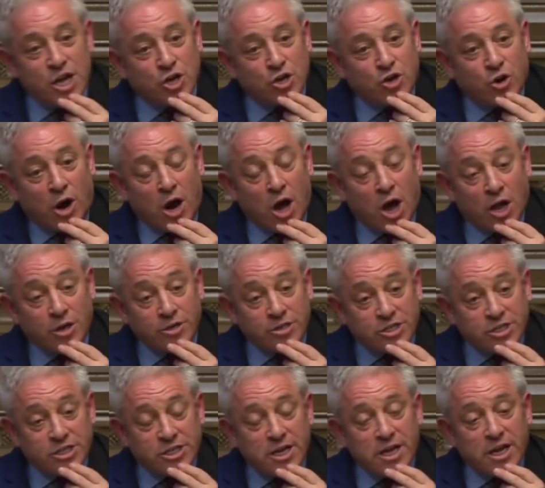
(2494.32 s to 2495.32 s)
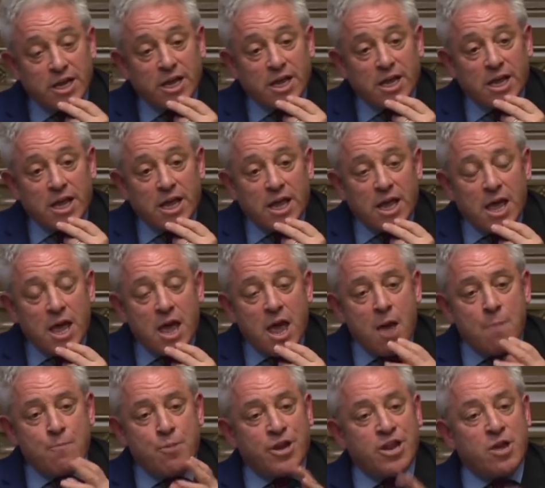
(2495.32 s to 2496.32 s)
grant.
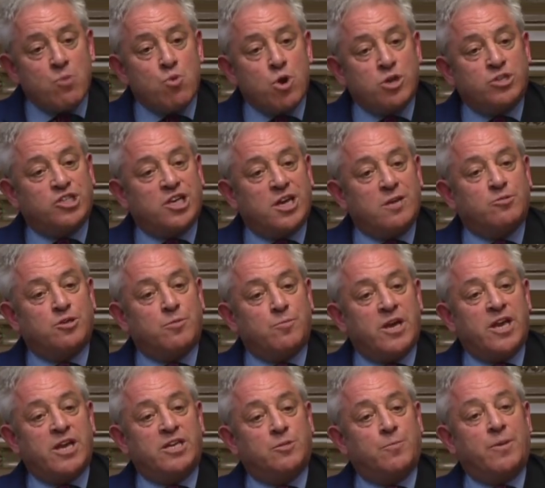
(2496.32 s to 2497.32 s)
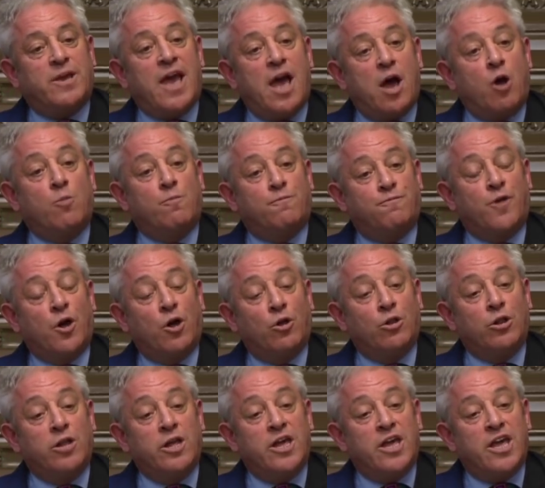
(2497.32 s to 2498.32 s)
But it would seem to me to be
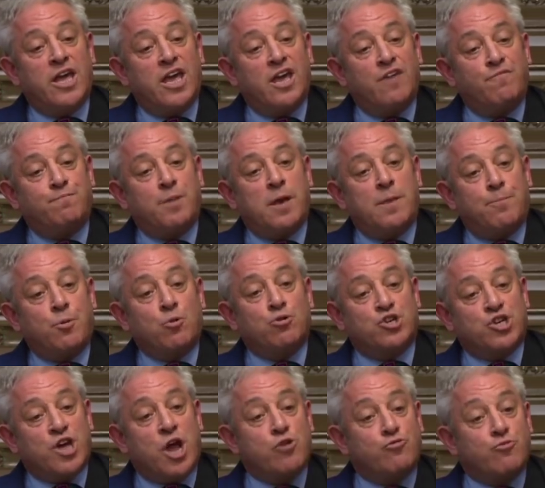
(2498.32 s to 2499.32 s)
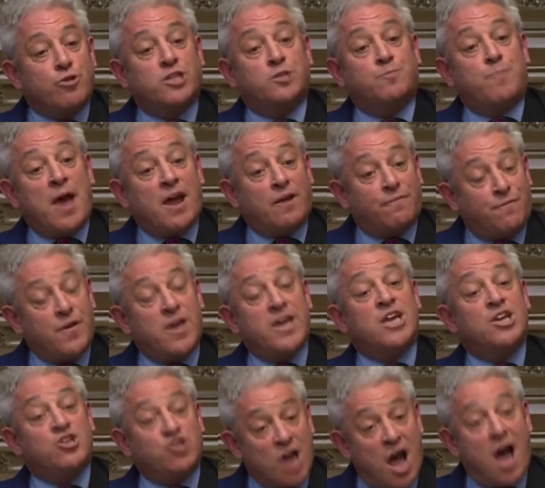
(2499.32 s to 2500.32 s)
helpful if people showed respect for
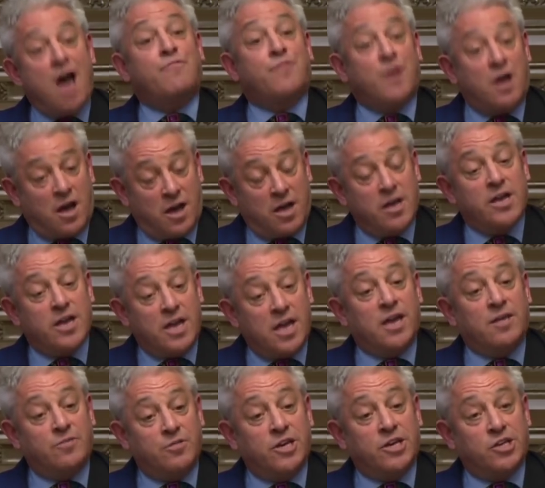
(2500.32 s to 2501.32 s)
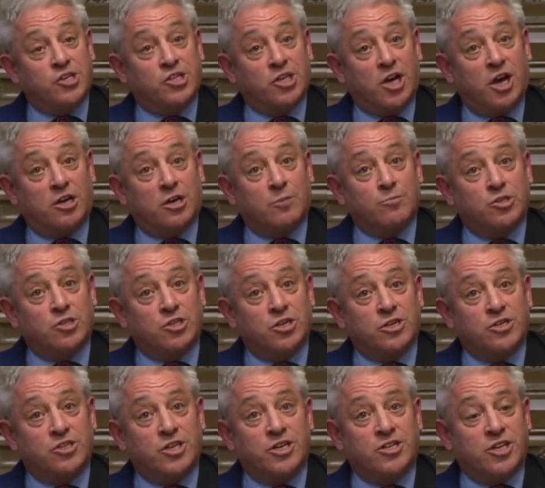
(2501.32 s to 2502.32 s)
each other in these
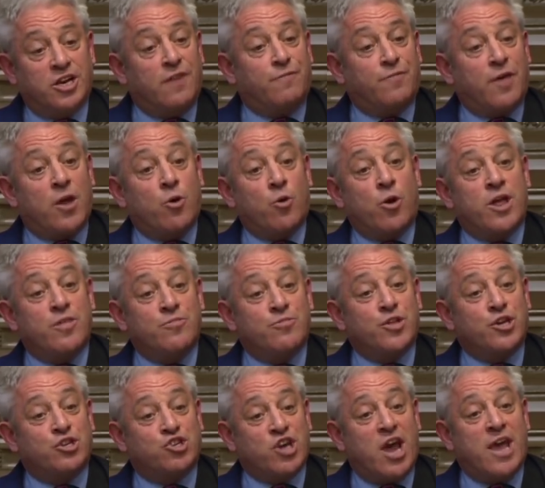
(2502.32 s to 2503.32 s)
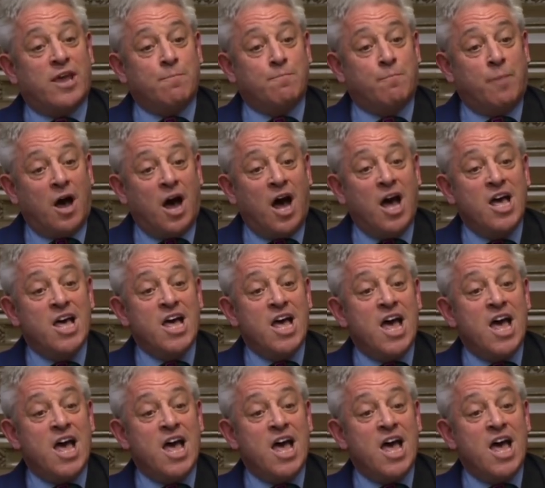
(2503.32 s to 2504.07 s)
circumstances, and if they were in the chamber,